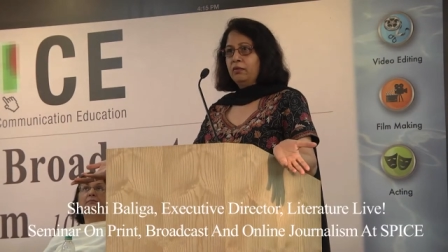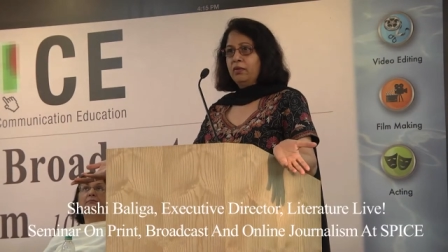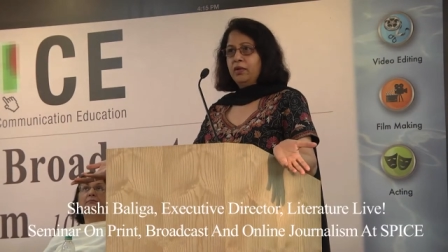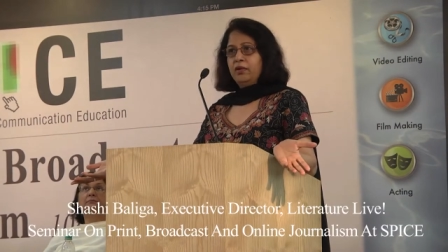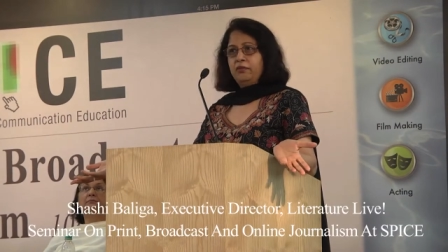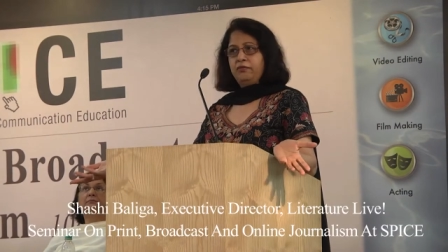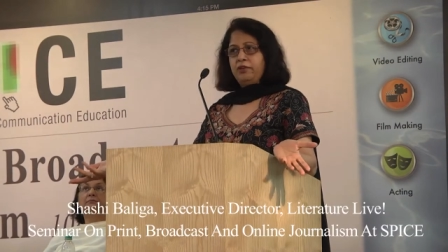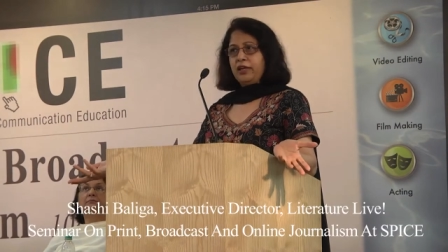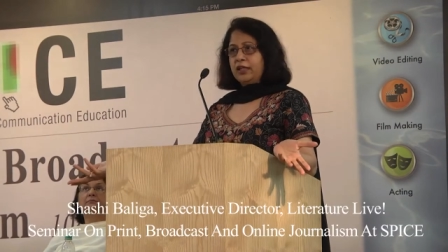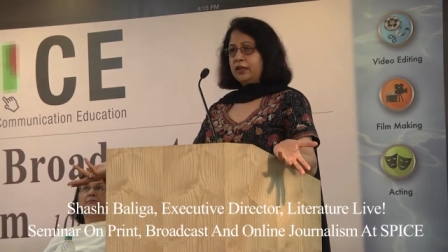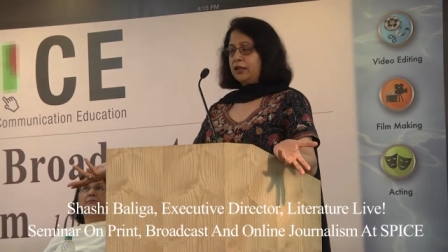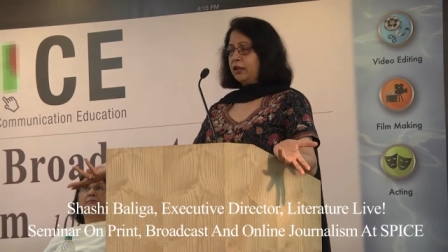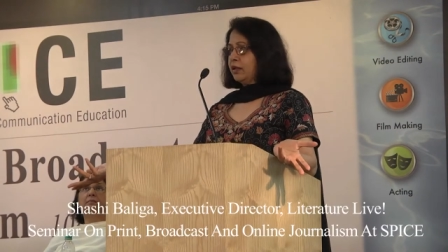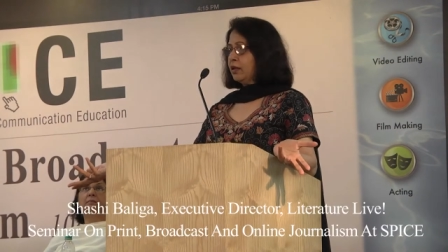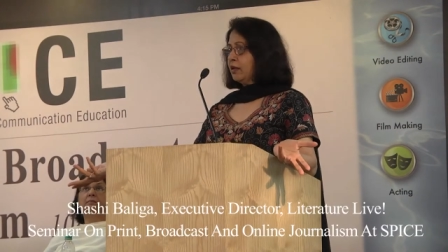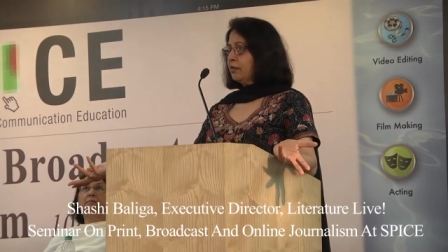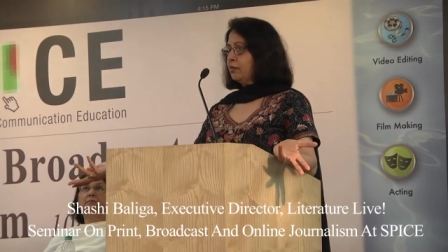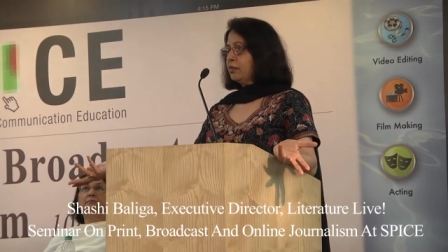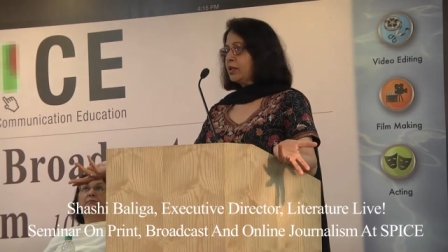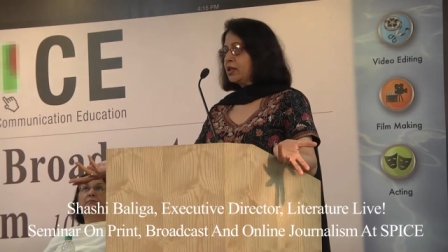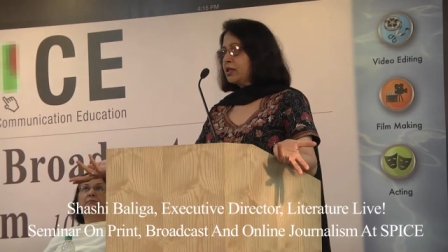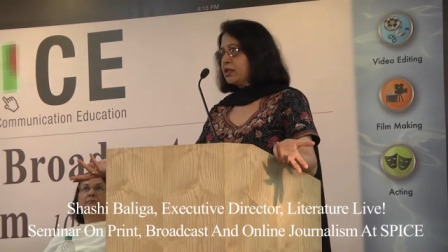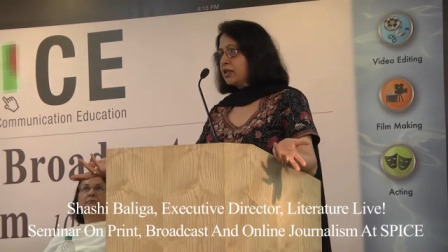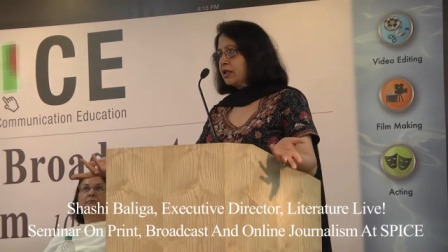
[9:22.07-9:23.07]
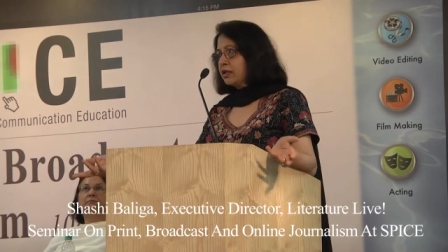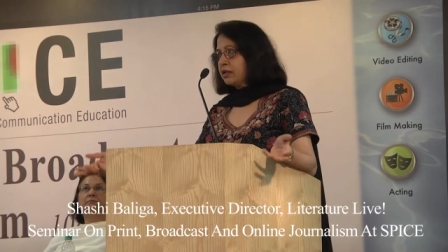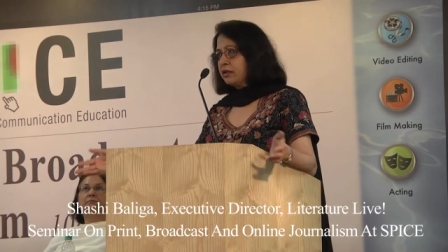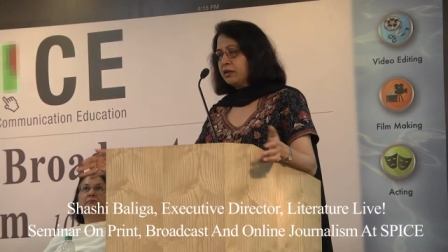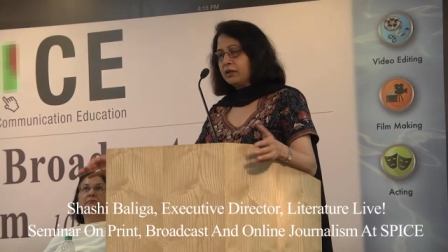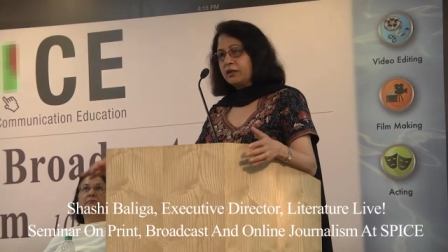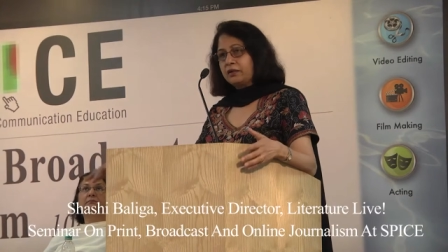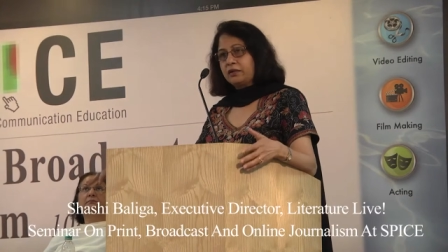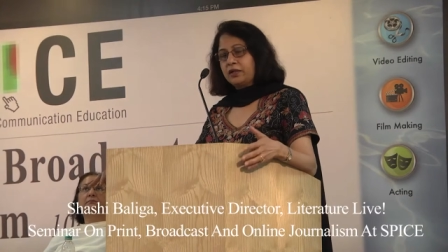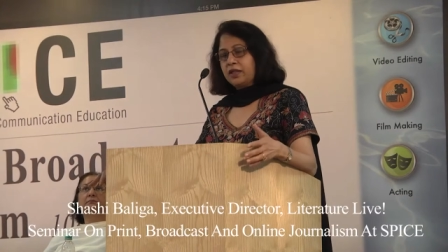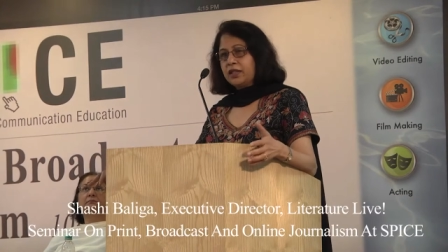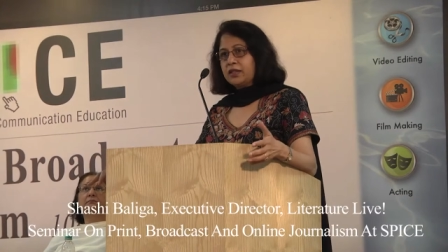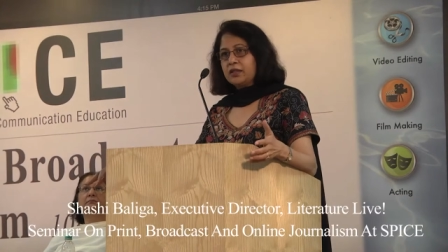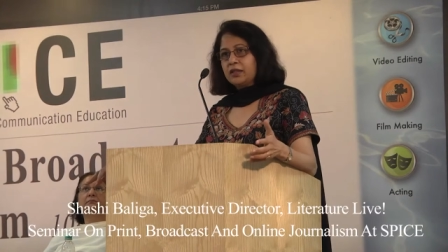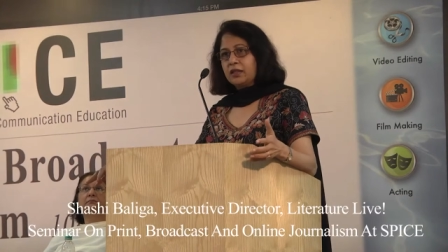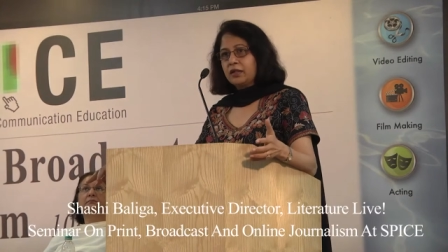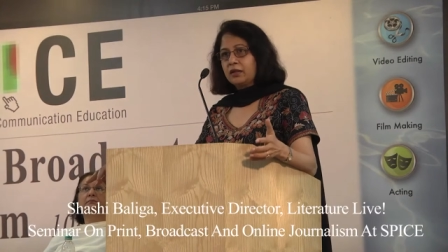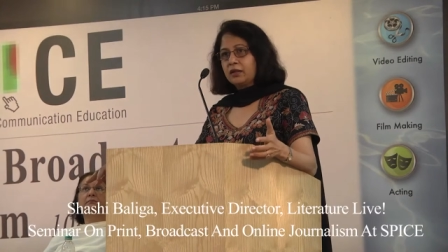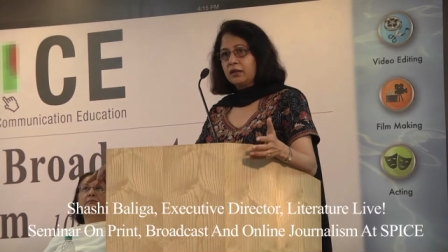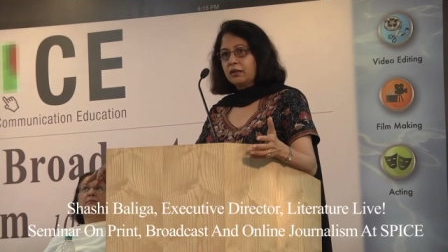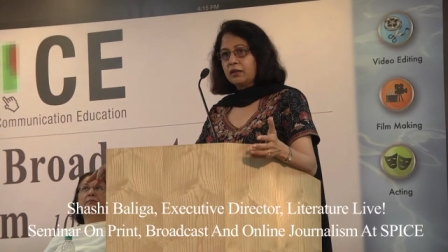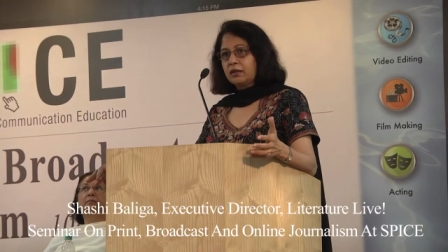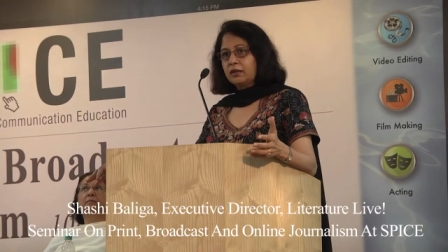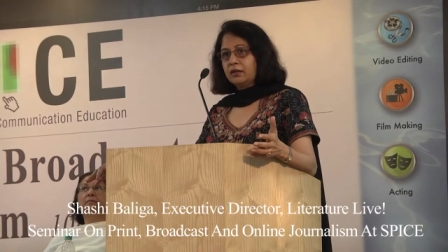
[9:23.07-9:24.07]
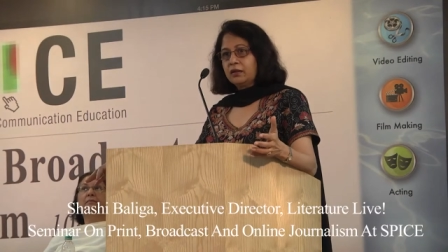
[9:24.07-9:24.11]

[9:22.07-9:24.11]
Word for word: In fact, their numbers are increasing.